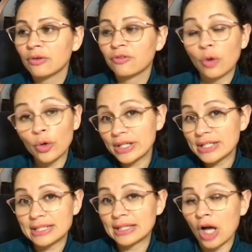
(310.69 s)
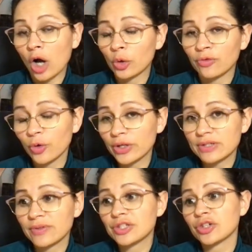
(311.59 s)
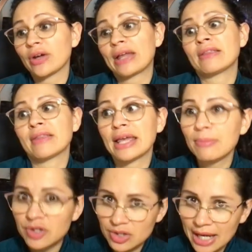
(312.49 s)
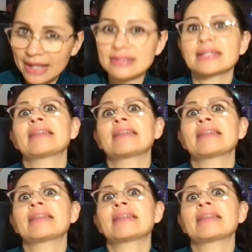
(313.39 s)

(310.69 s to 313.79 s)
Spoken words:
focusing, the autofocus feature, and then the image enhancing,